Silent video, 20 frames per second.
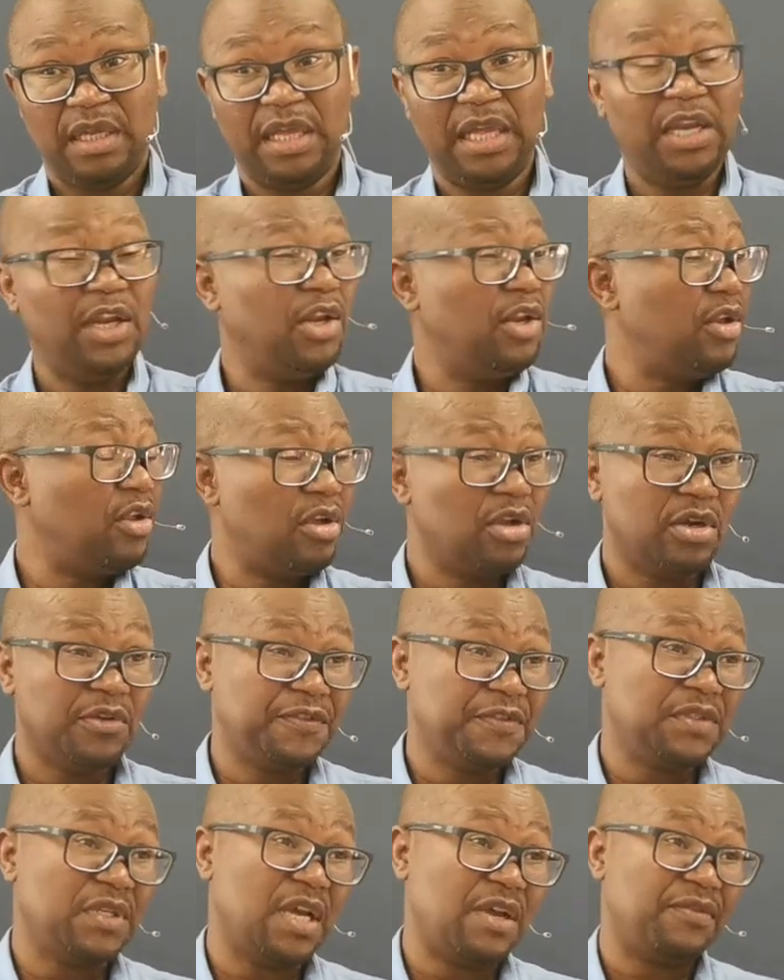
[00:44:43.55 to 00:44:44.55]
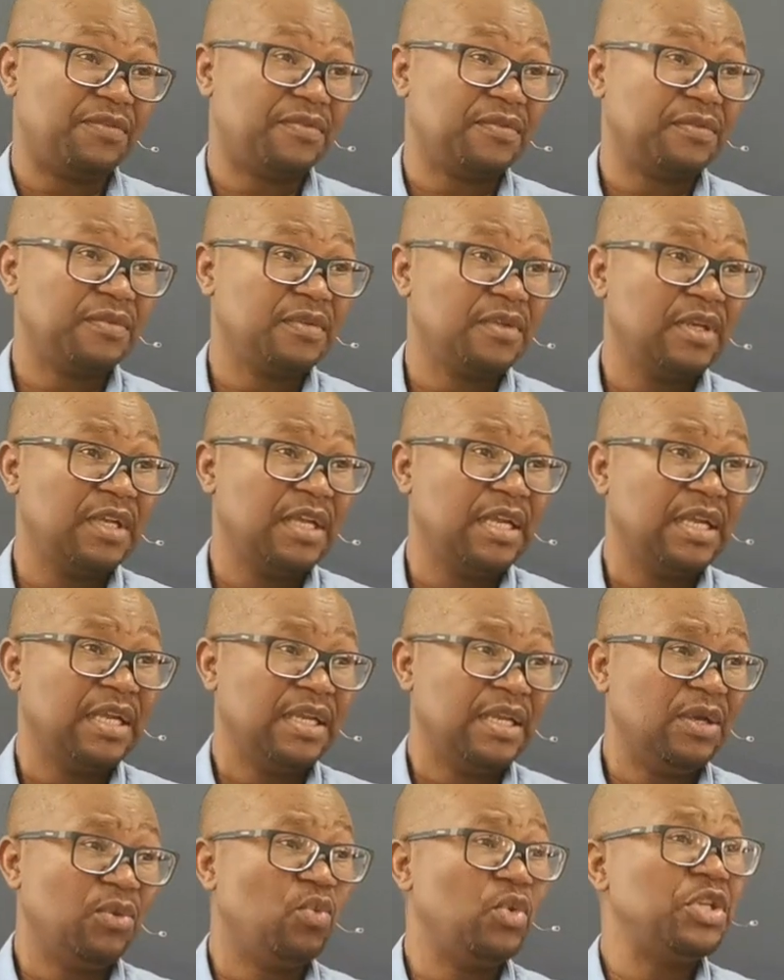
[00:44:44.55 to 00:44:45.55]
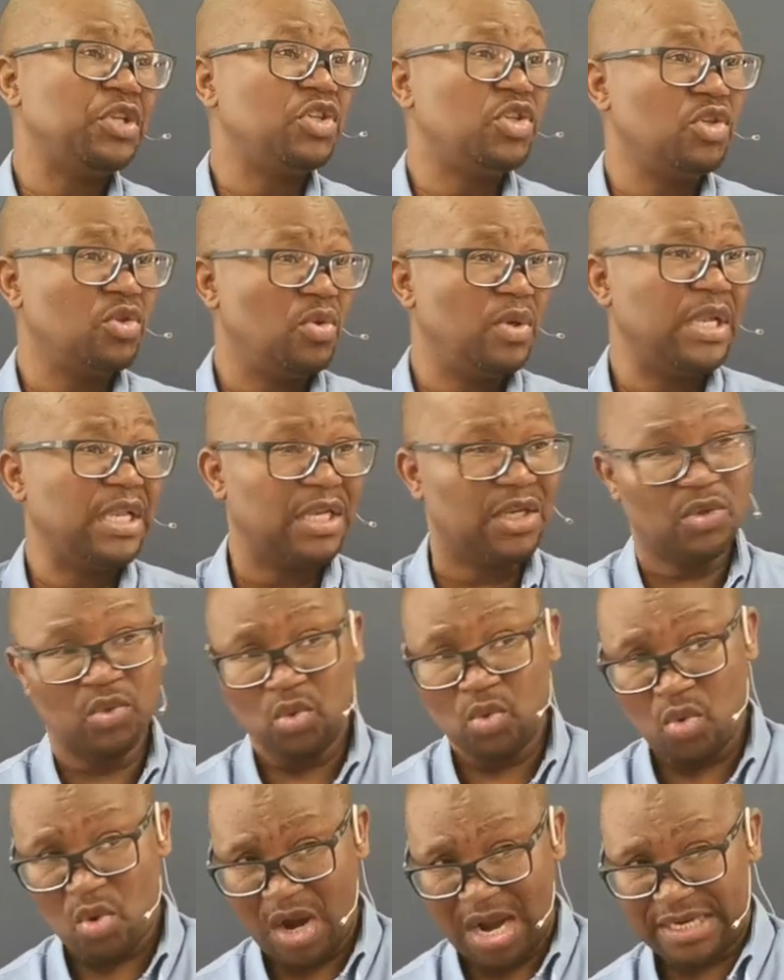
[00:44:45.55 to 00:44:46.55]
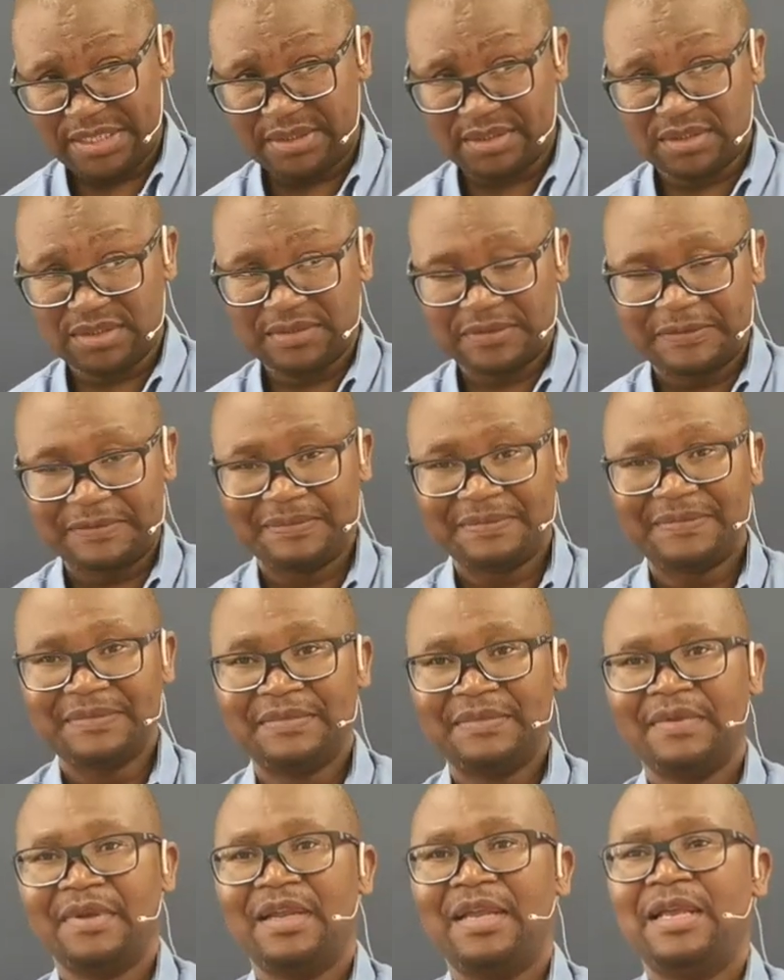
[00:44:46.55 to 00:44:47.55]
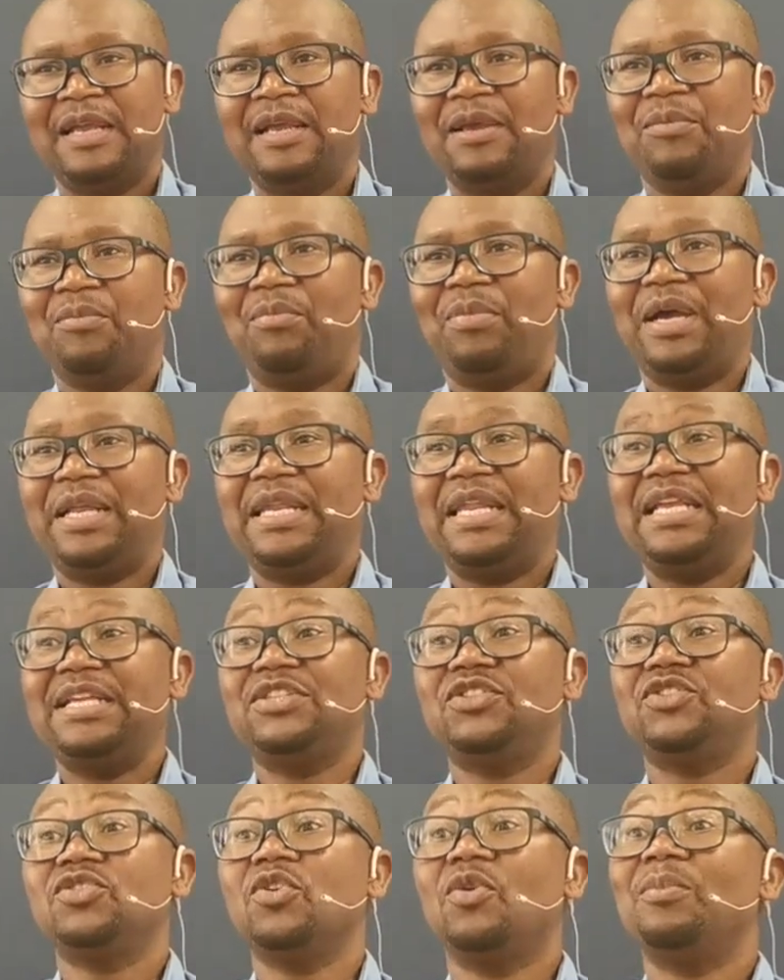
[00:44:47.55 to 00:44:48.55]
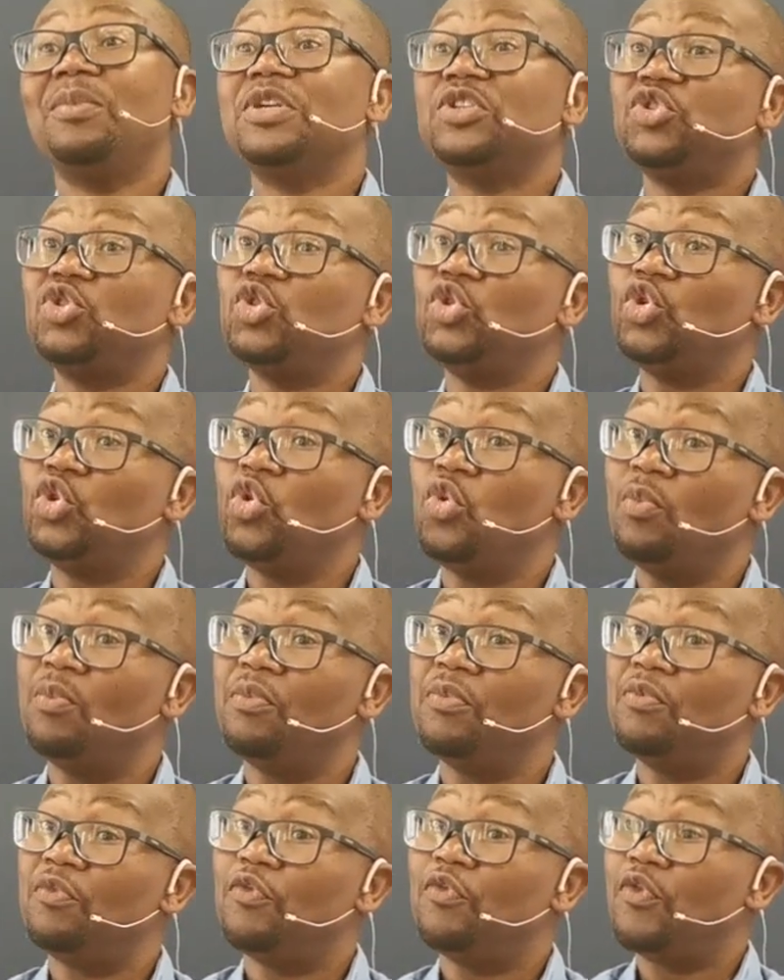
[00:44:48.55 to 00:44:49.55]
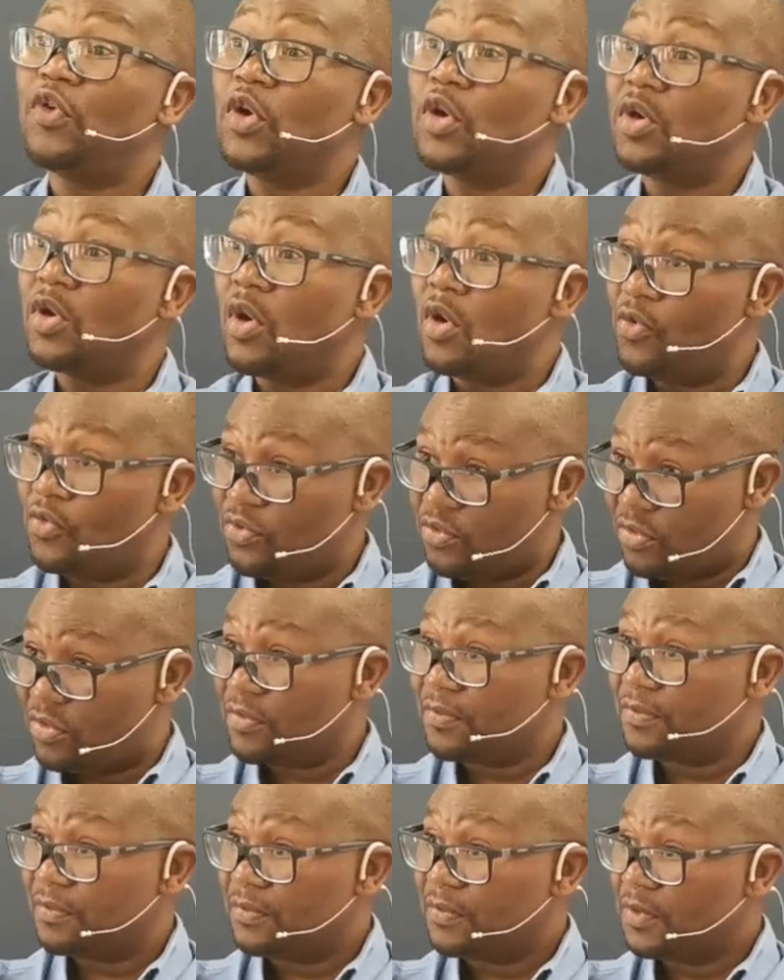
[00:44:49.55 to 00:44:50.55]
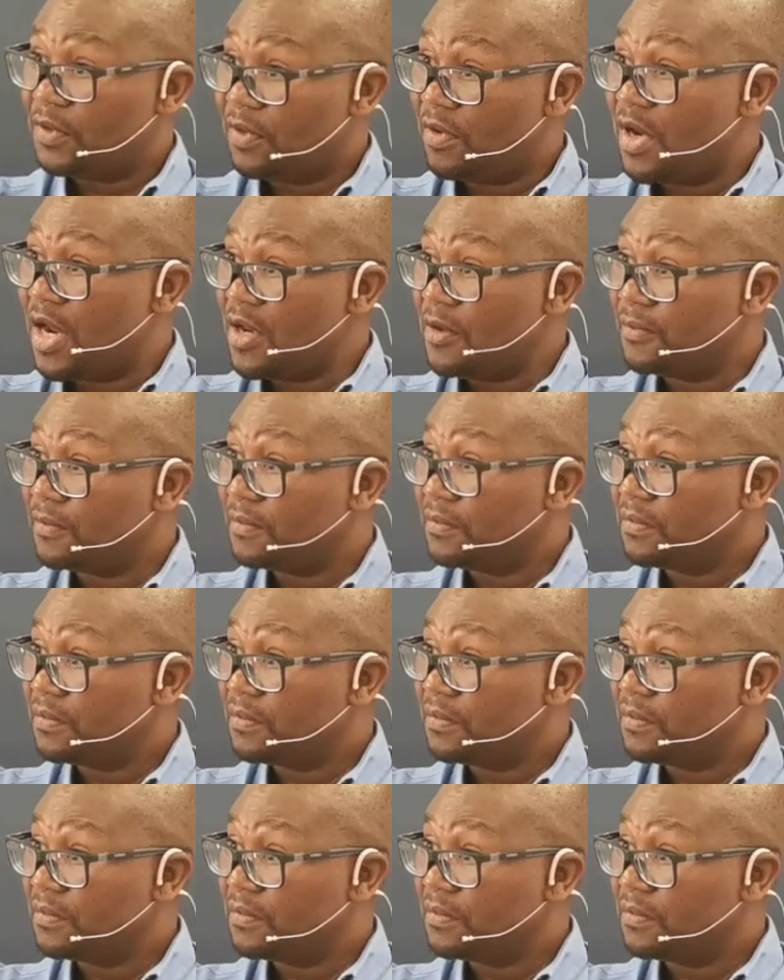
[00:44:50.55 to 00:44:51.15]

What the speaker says: A lot of stuff. that we're doing right. But there's so much room for growth. All right?